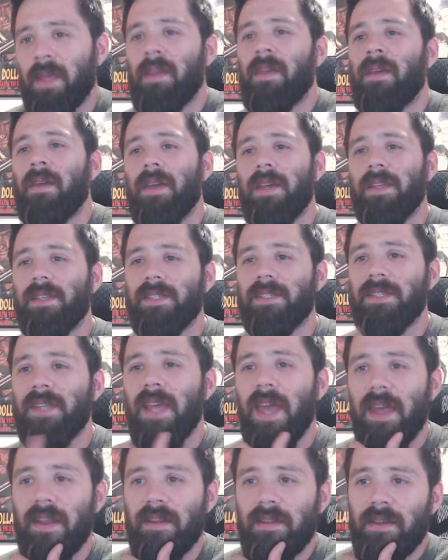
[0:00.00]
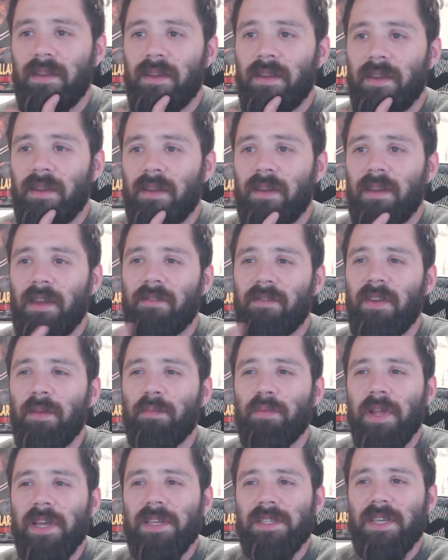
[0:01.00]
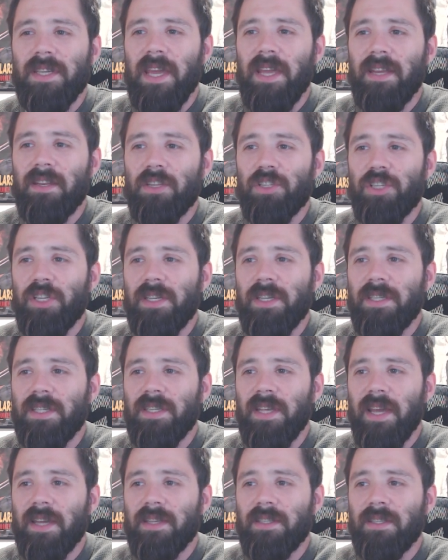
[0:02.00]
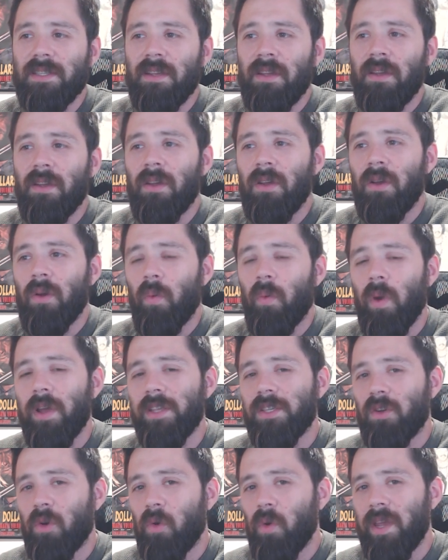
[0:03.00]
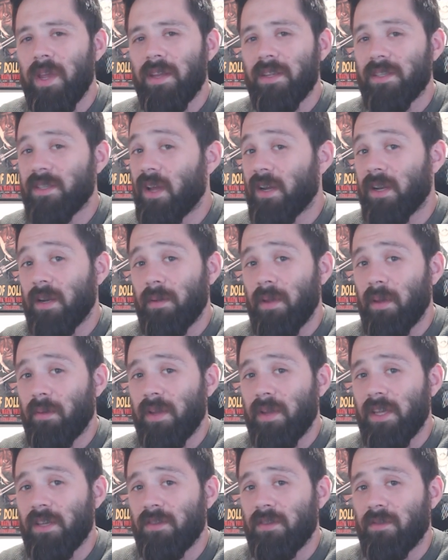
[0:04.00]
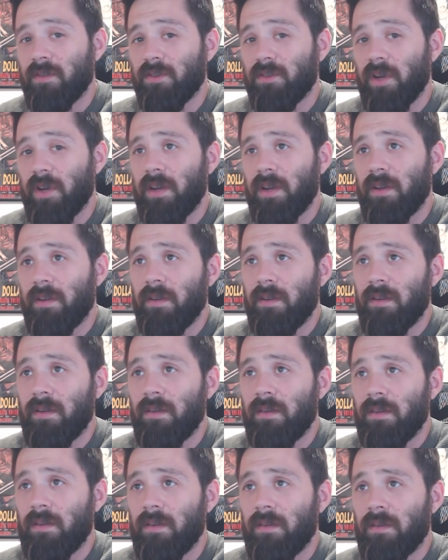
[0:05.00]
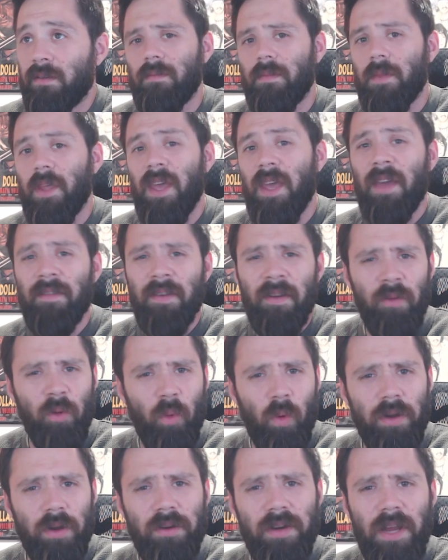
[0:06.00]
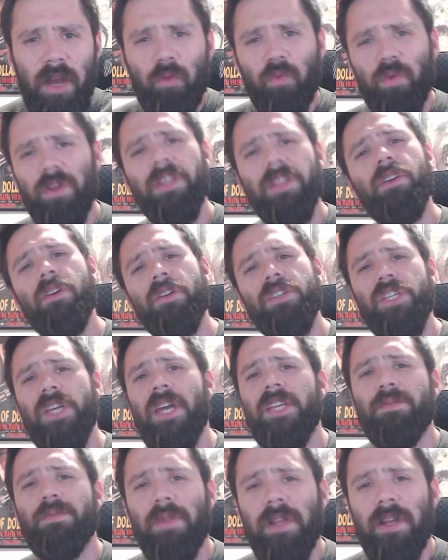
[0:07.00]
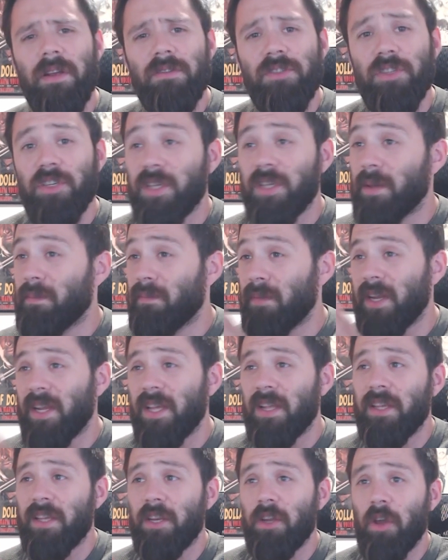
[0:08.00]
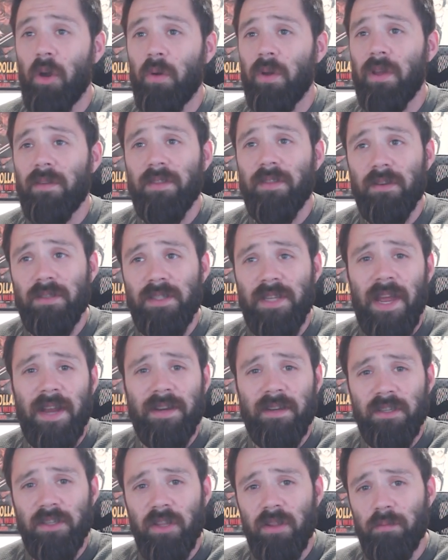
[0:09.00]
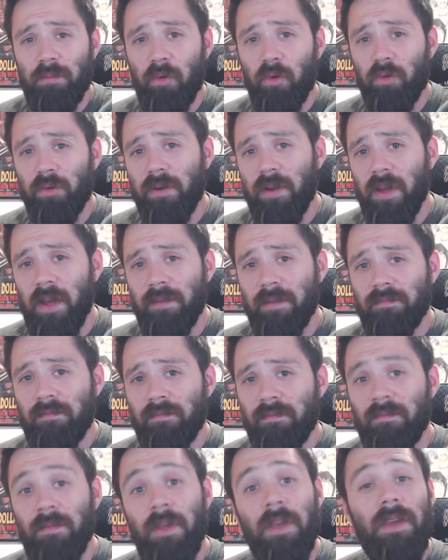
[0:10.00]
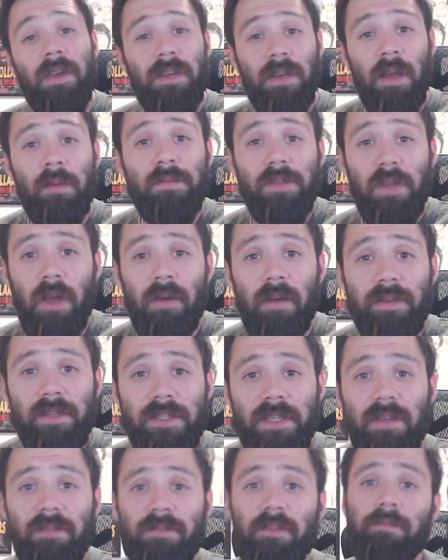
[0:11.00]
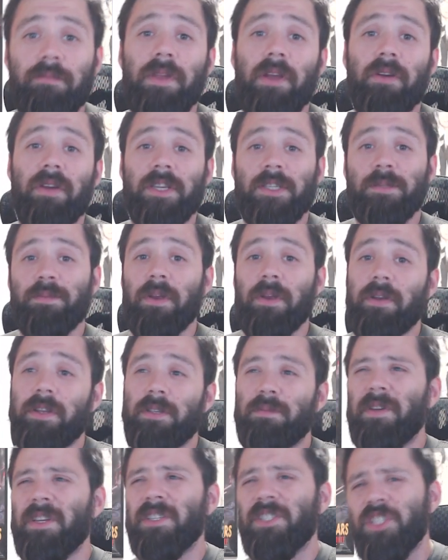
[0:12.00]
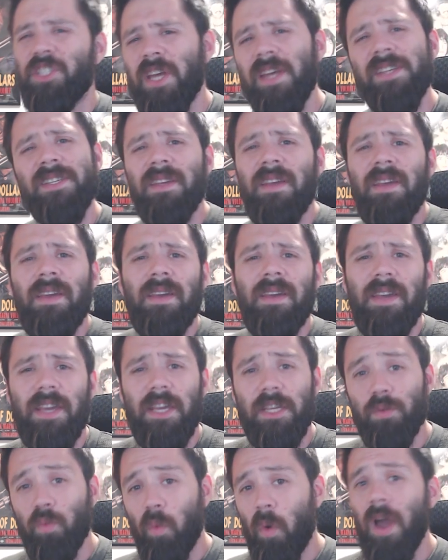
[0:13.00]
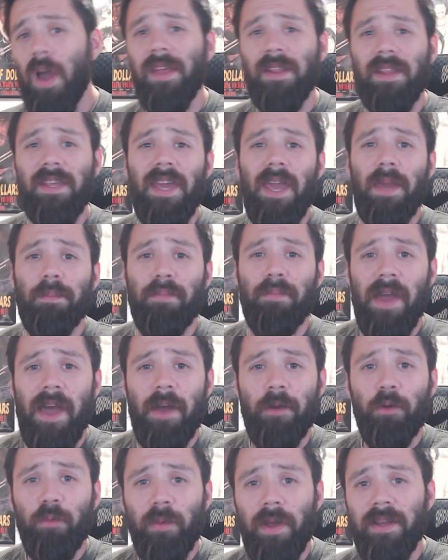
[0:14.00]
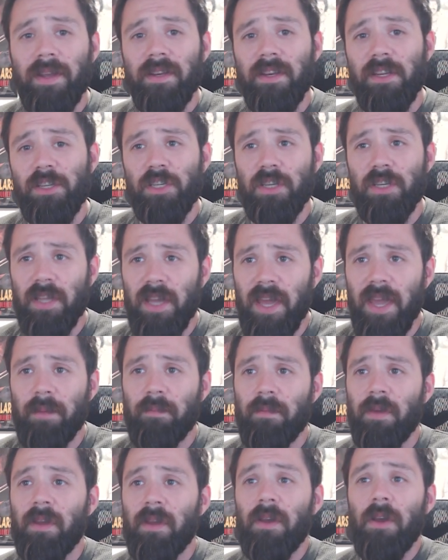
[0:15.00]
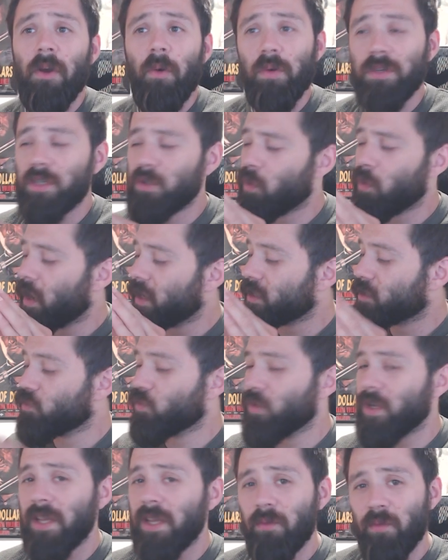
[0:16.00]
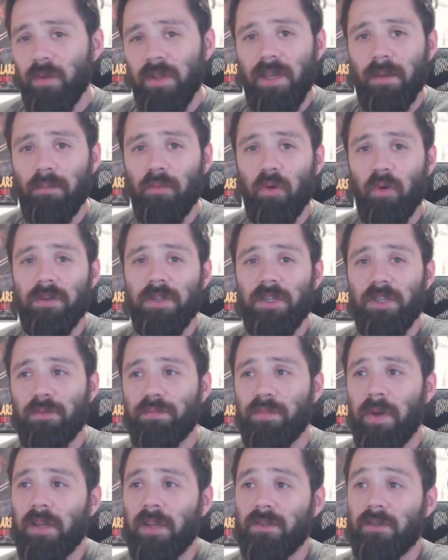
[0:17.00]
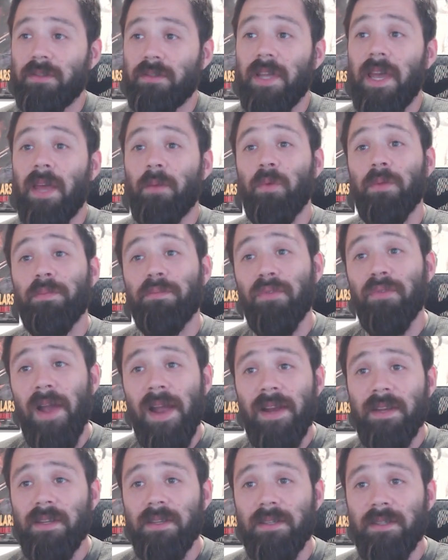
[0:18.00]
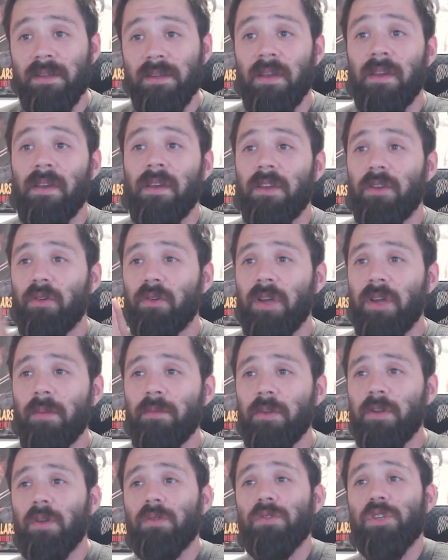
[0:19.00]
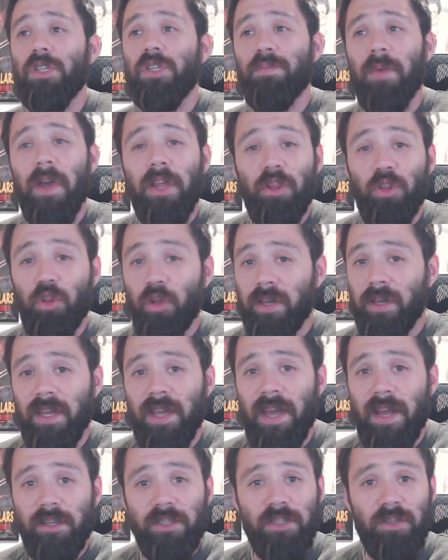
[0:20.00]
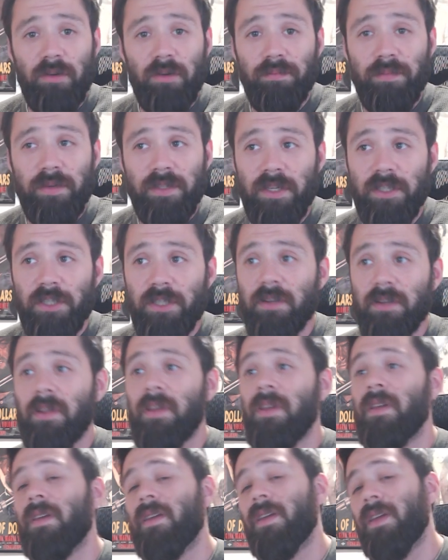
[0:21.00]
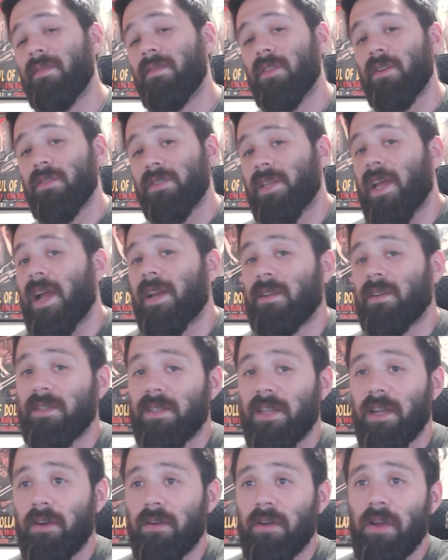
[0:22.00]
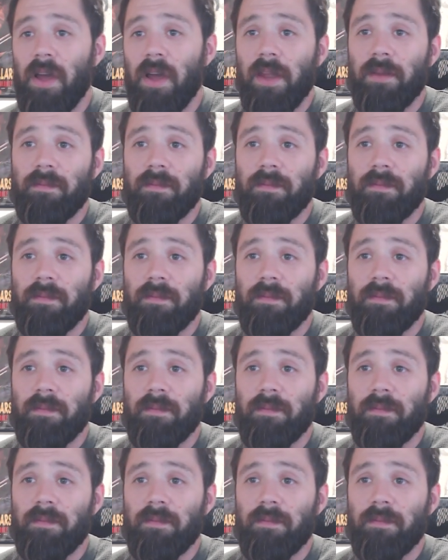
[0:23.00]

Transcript: Instead, if he plays king to g6, white's queen is not going to be able to infiltrate. Have you ever wondered how really good chess players just immediately know if there's tactics on the board or not? It comes obviously from their experience, because chess is widely a pattern recognition game, which is why it's really, really important to do puzzles, and with practice, you'll come to know just by looking at a certain position if there's tactics there or not.